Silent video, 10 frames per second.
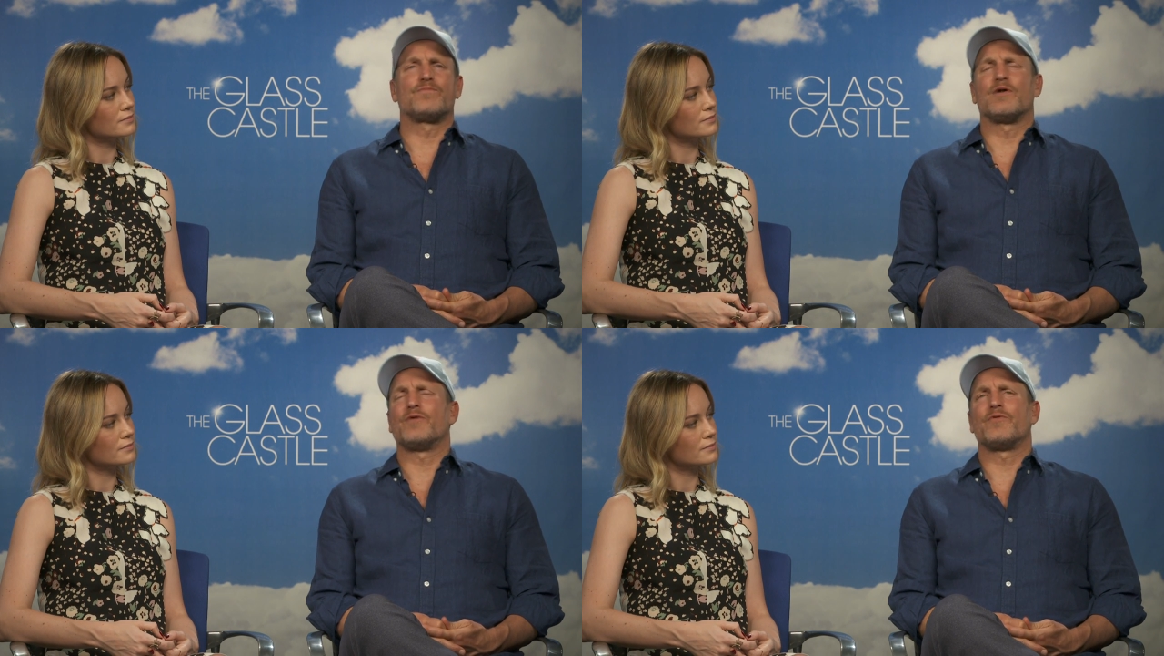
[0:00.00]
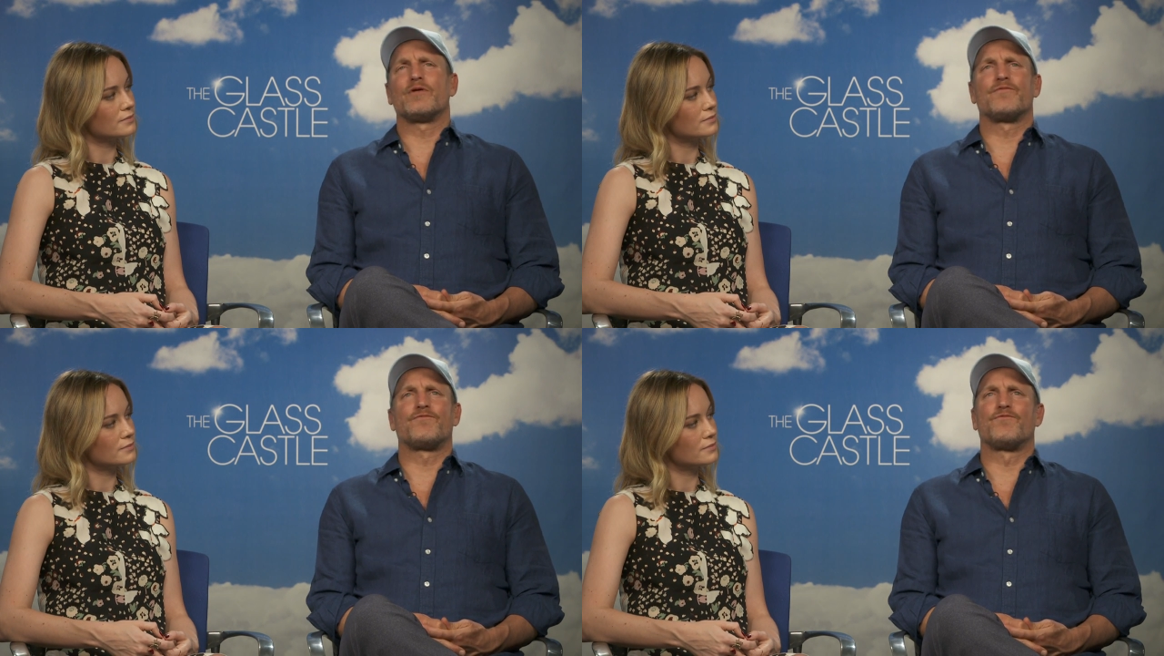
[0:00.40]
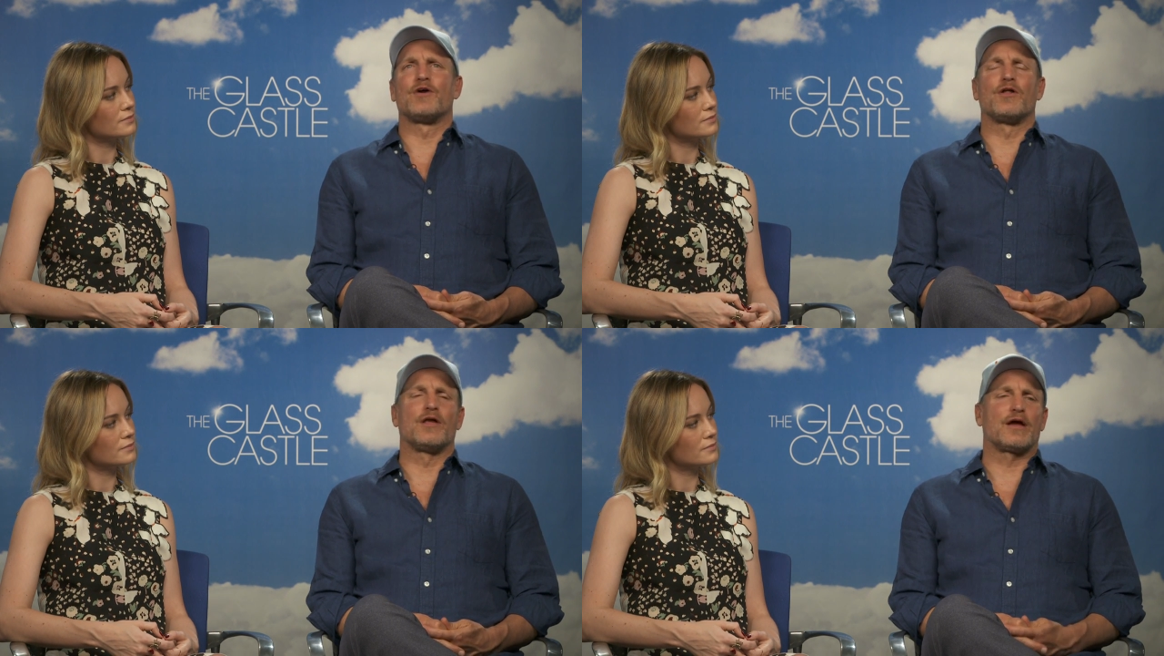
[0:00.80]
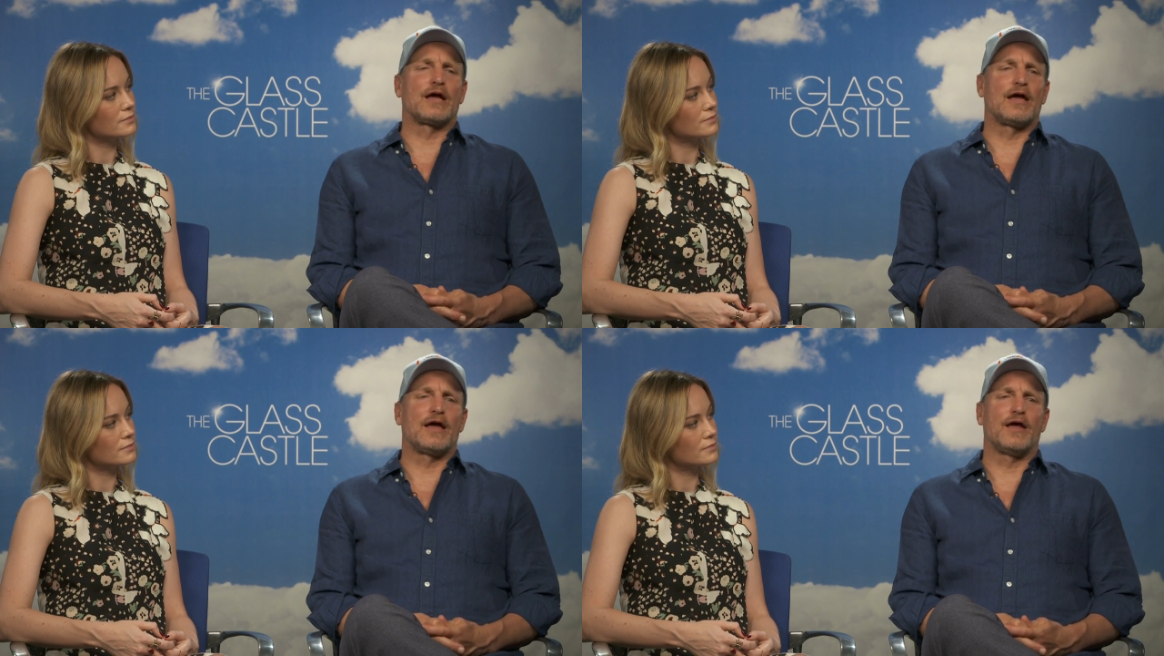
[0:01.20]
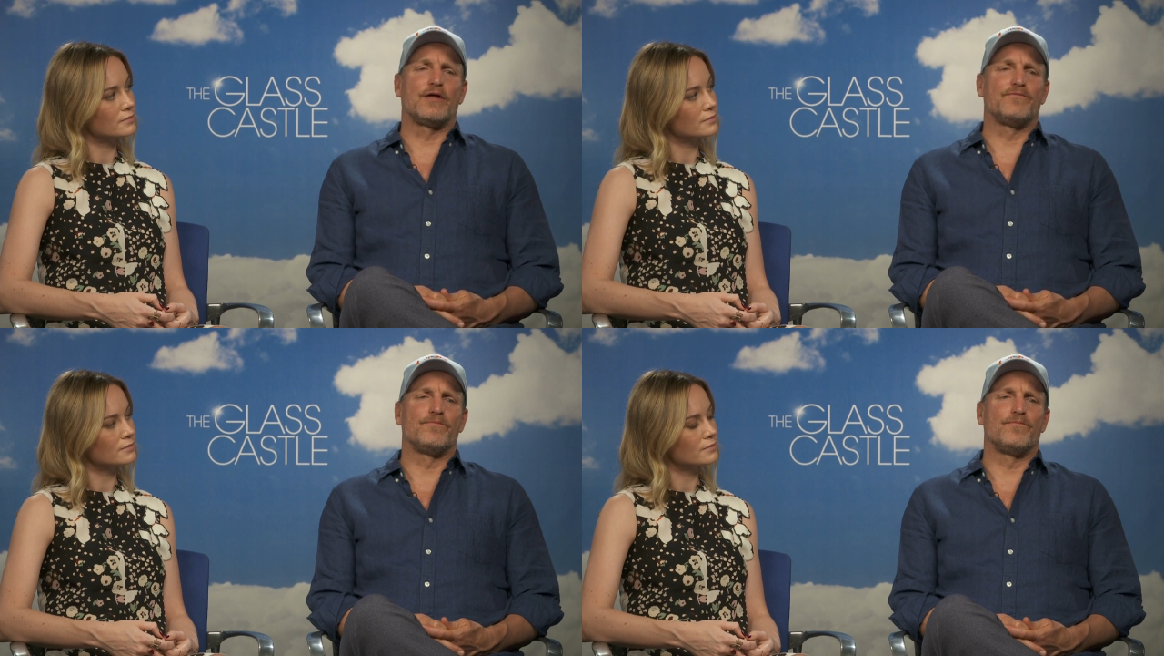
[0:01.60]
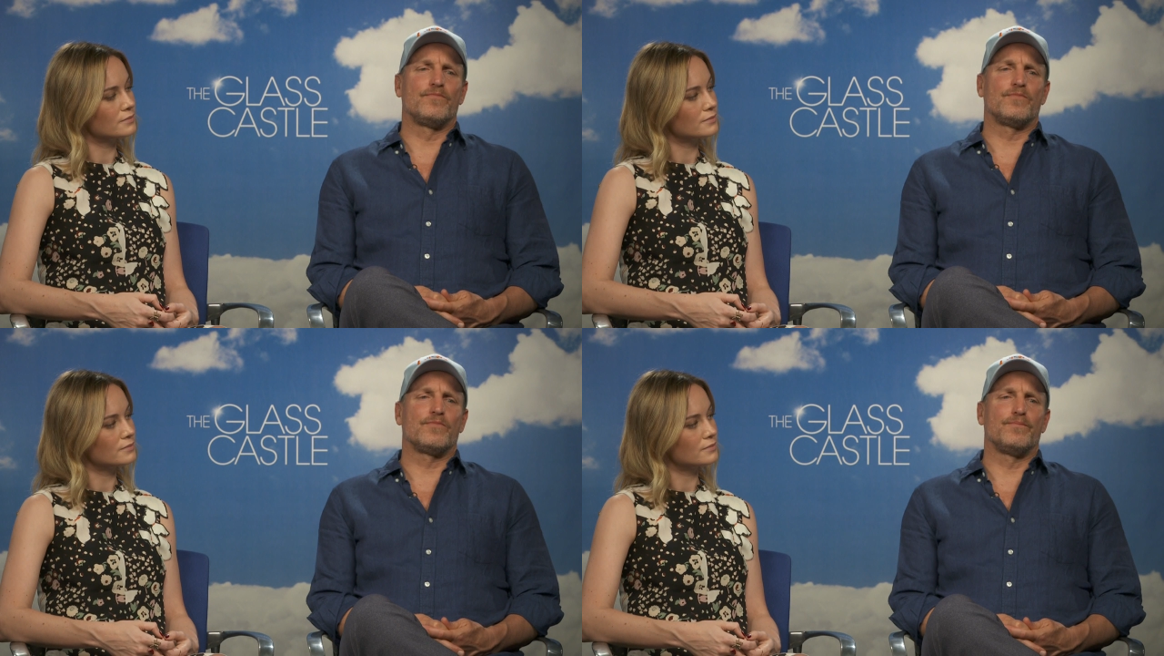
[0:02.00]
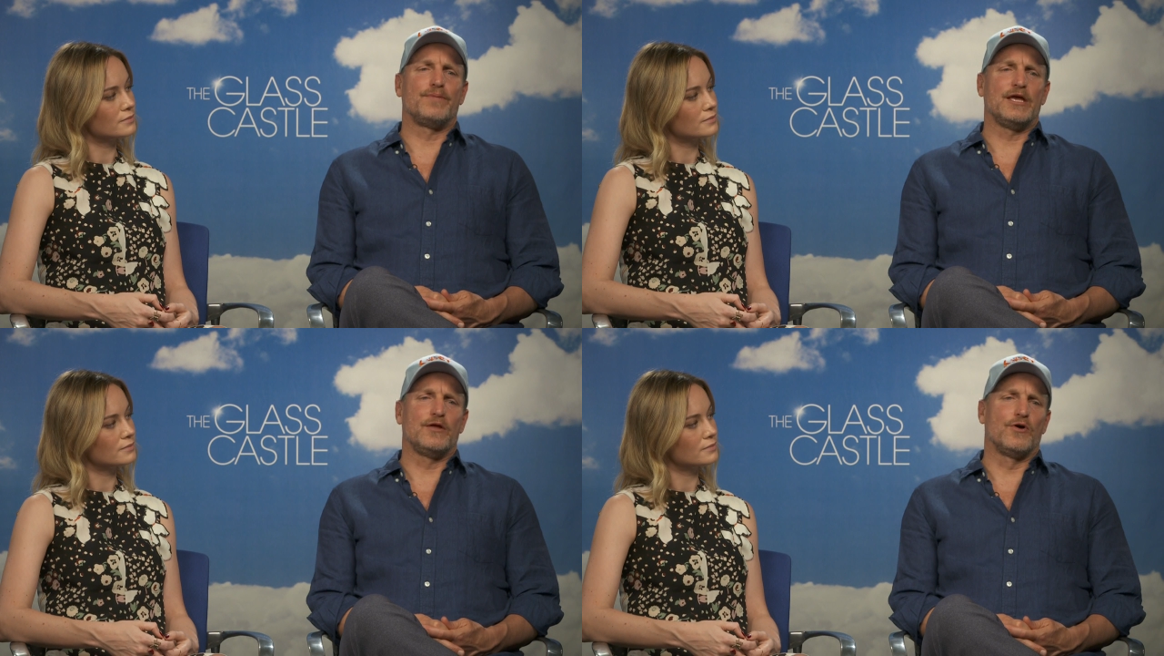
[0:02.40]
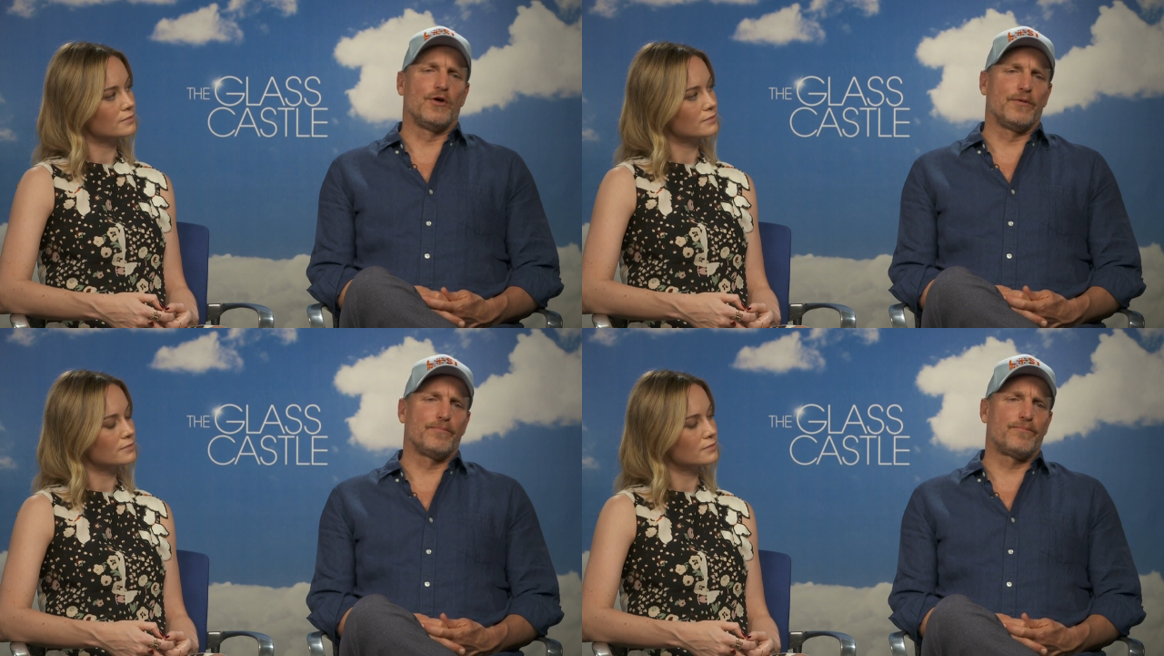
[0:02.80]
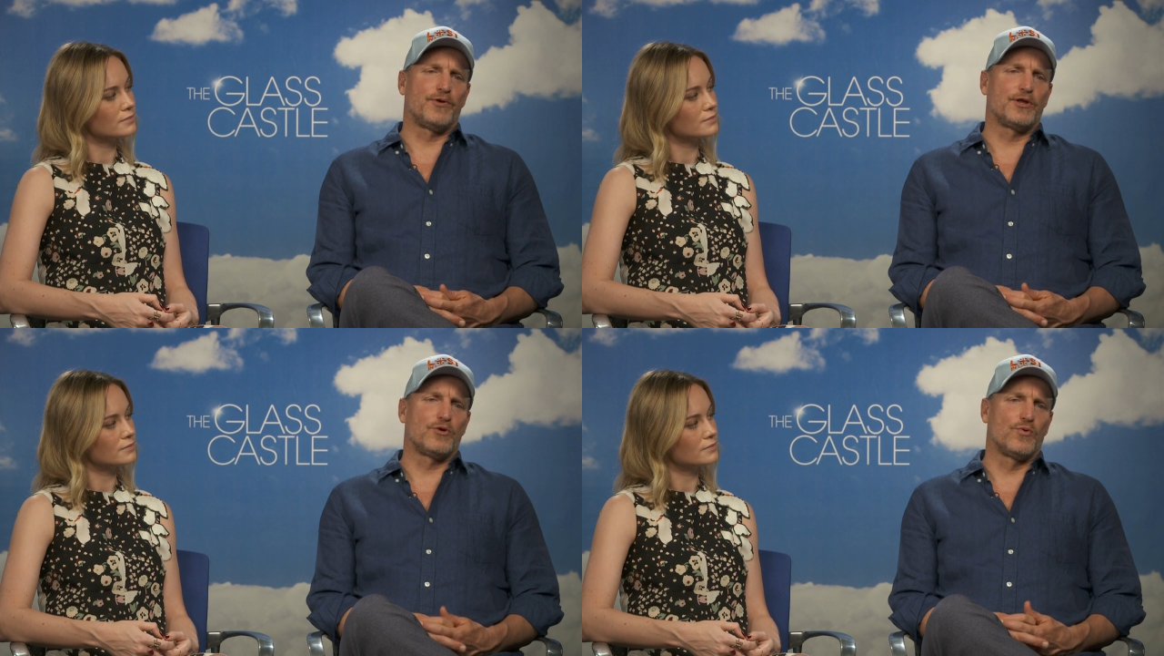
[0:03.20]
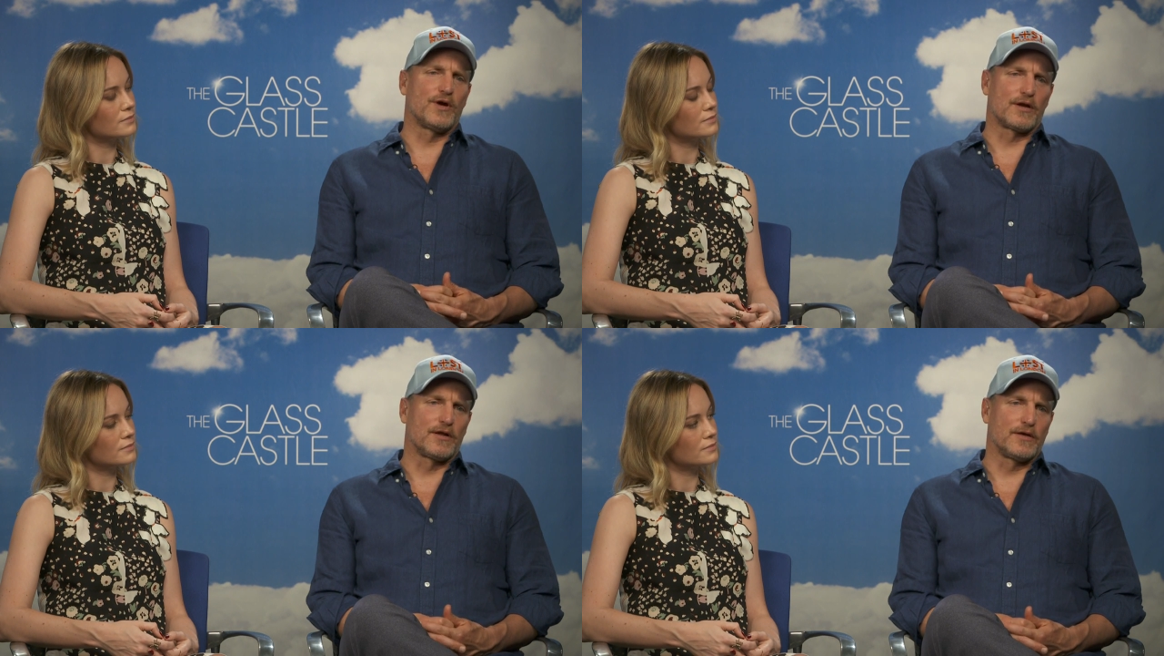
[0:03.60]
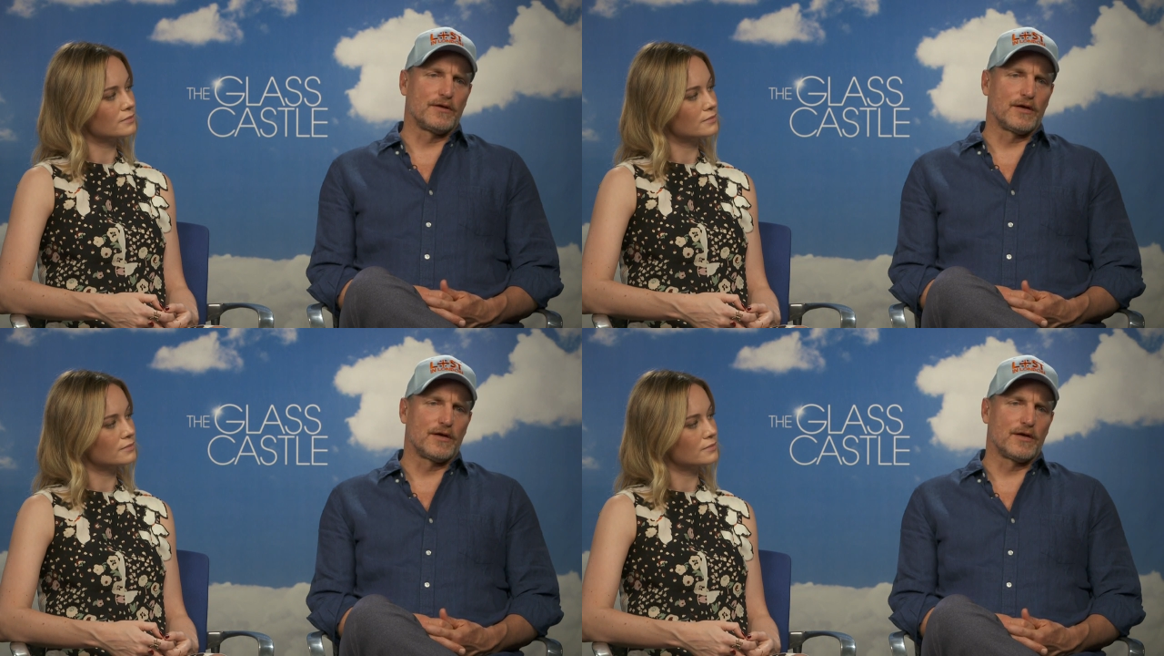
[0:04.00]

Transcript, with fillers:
Speaker 1: I I really felt like I had a beat on him pretty quickly.